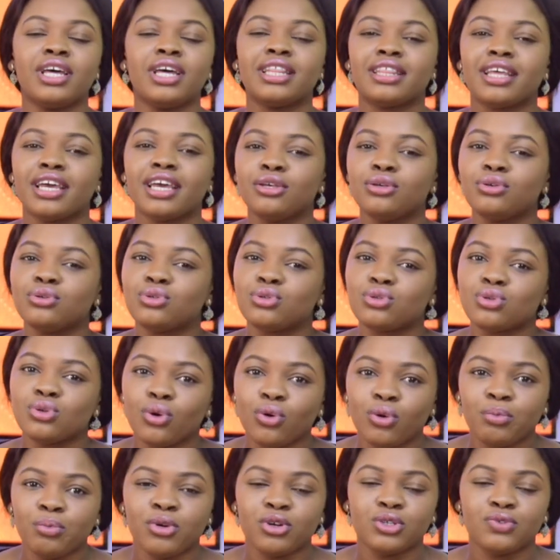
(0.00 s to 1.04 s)
Thank you
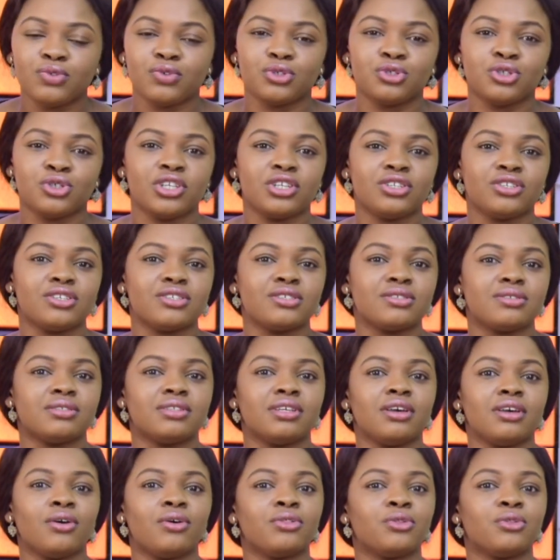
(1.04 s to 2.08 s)
so much for joining us
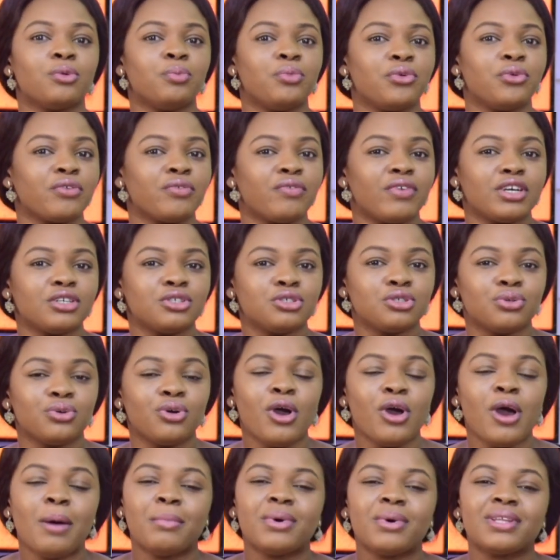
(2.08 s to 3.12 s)
today on The Breakfast Show.
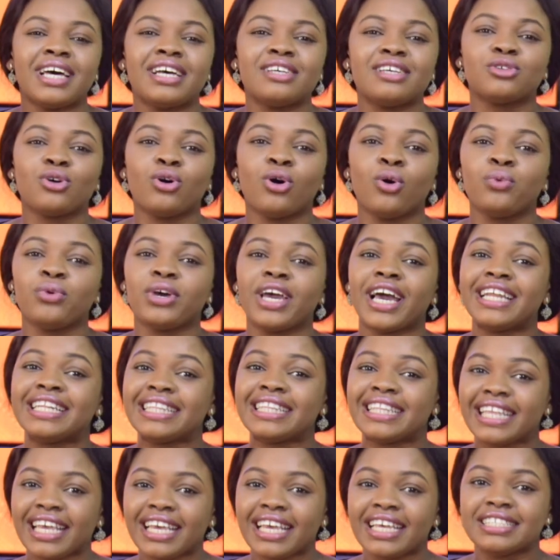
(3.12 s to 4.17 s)
But that's all we can
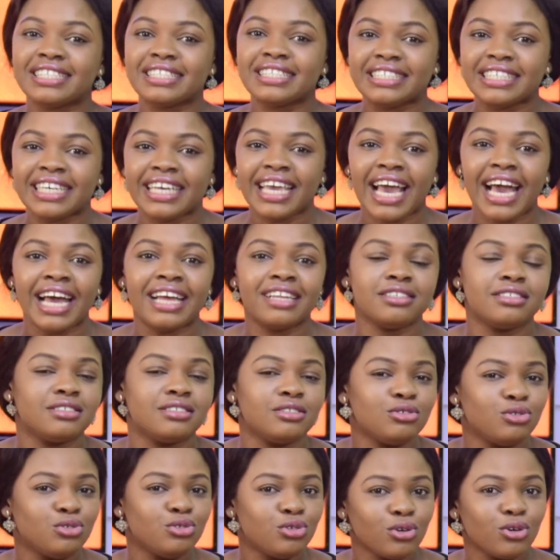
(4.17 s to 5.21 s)
take today. And
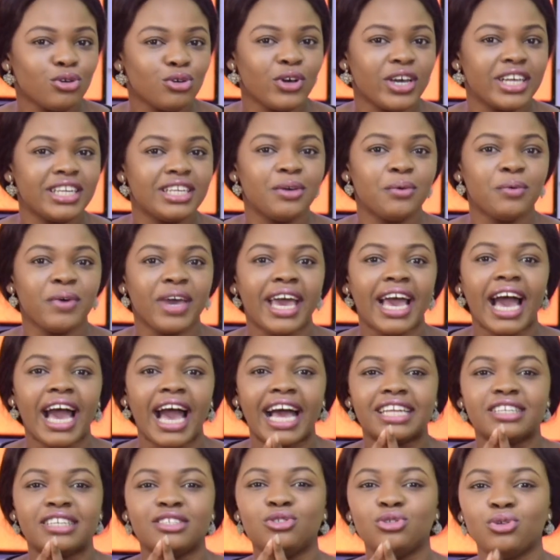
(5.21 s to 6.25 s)
don't go anywhere
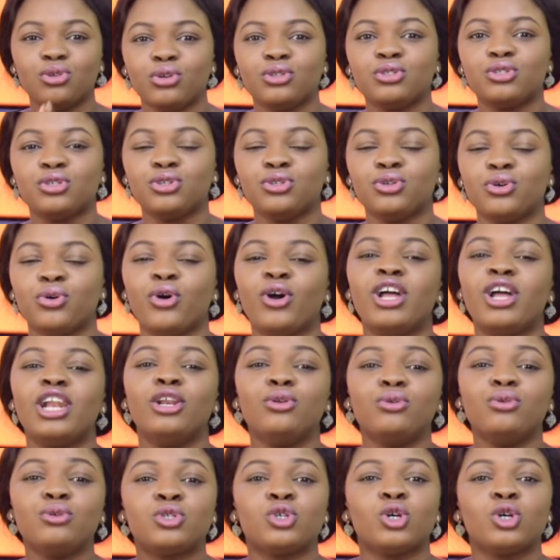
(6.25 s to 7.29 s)
and don't, you know,
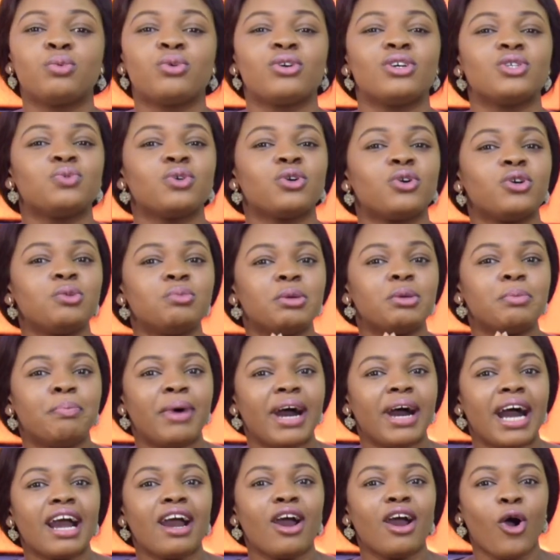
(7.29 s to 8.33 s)
lose hope, because we're going to be
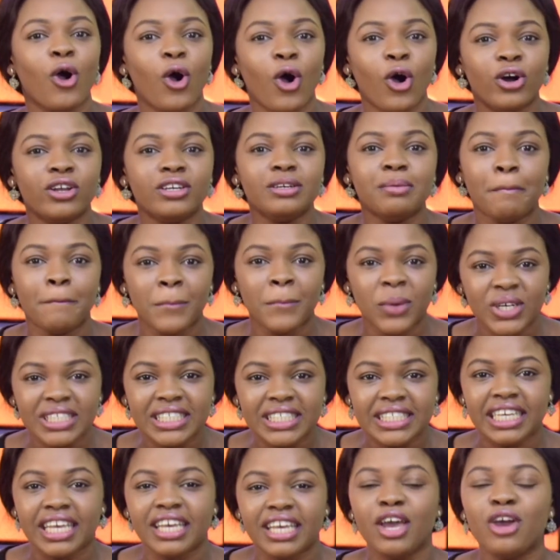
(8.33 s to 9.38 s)
back on
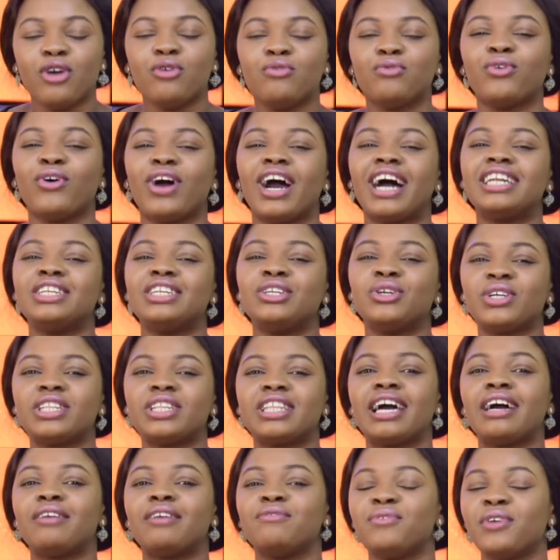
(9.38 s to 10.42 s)
Monday for
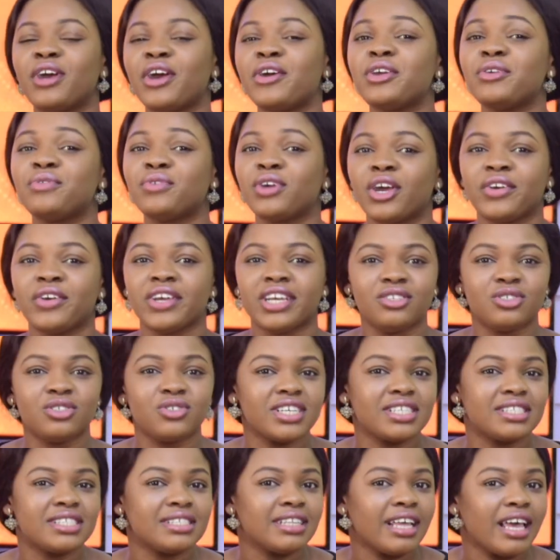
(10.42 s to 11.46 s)
another very, very
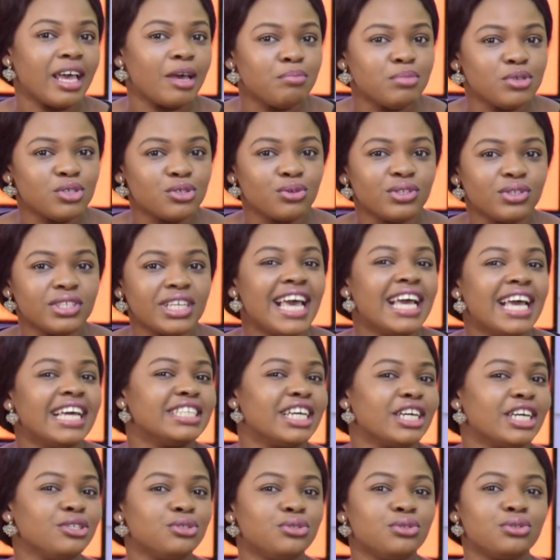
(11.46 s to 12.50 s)
interesting episode
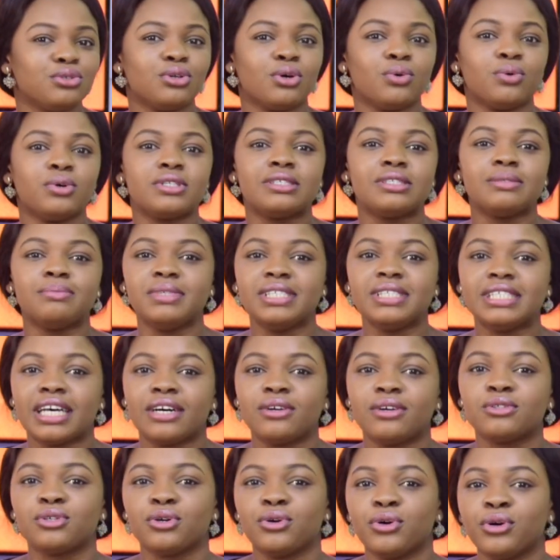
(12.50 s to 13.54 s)
that you do not want to miss
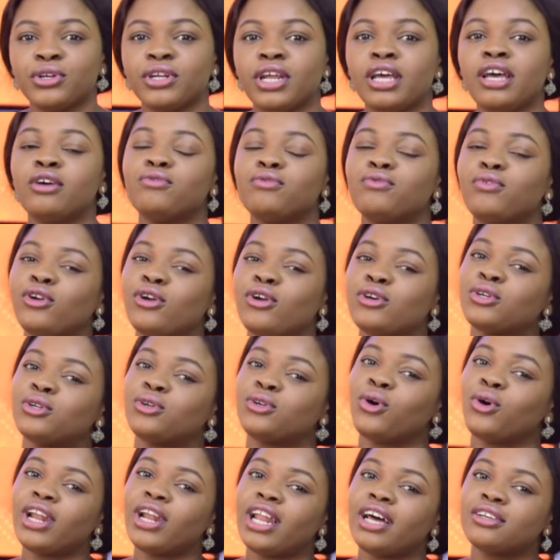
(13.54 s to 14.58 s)
out on. Follow us on
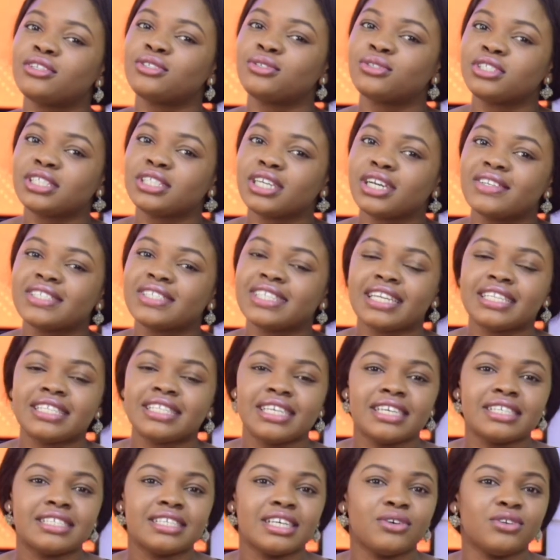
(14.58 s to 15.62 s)
our socials at
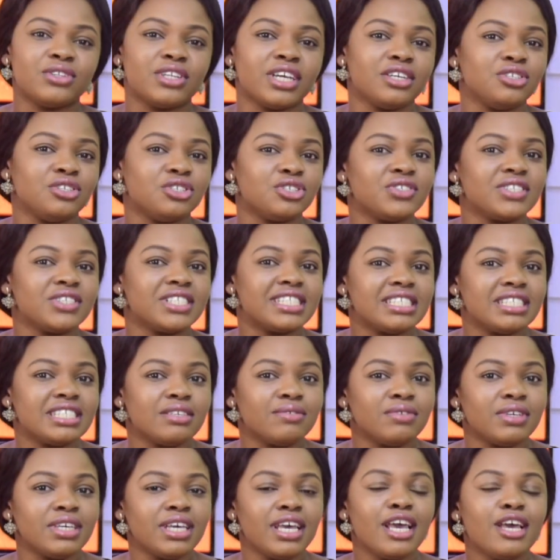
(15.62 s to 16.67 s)
TSL Nigeria
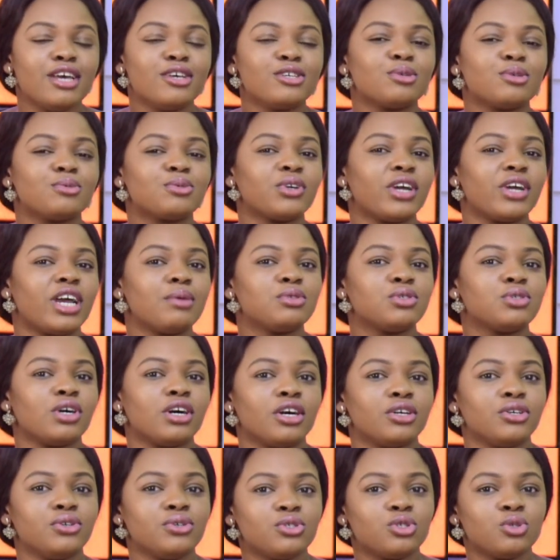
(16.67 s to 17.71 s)
TV. Subscribe to
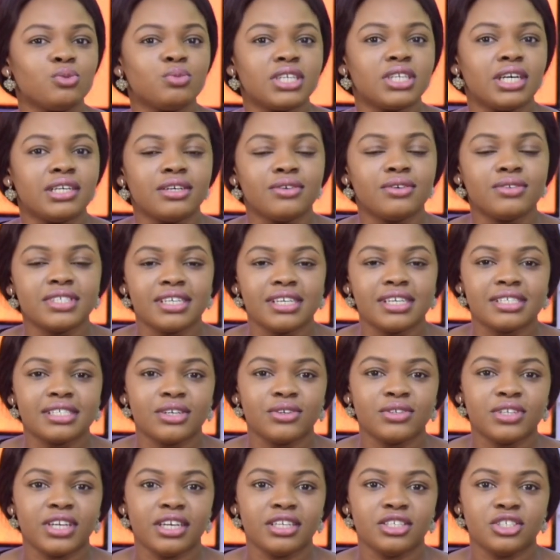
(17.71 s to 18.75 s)
our YouTube channel,
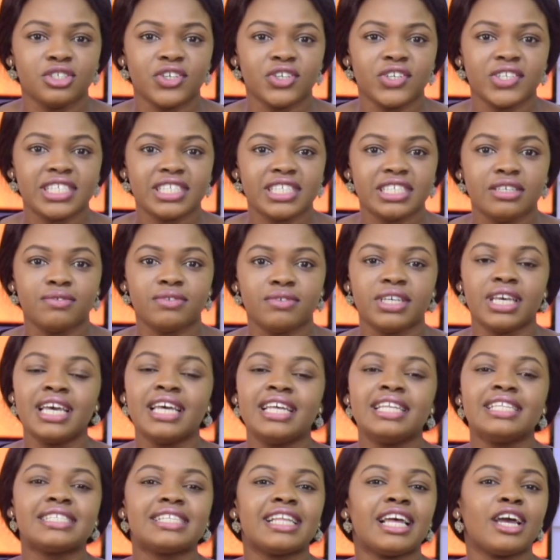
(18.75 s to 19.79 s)
TSL Nigeria TV.
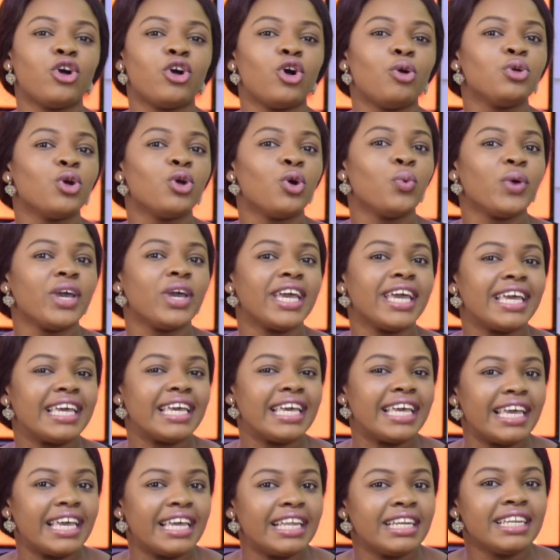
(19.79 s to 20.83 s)
So I come your way
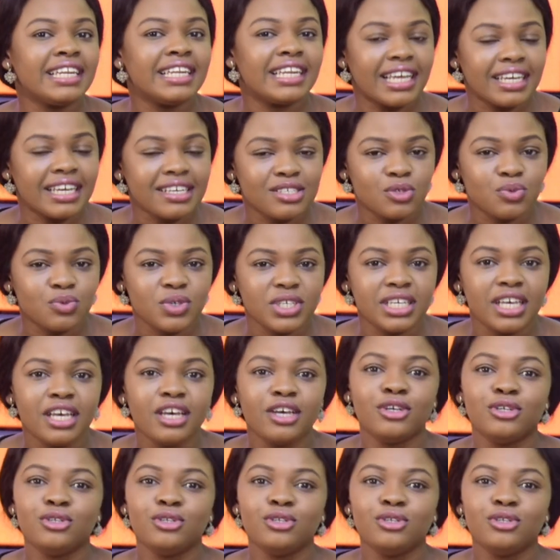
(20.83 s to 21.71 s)
again next week.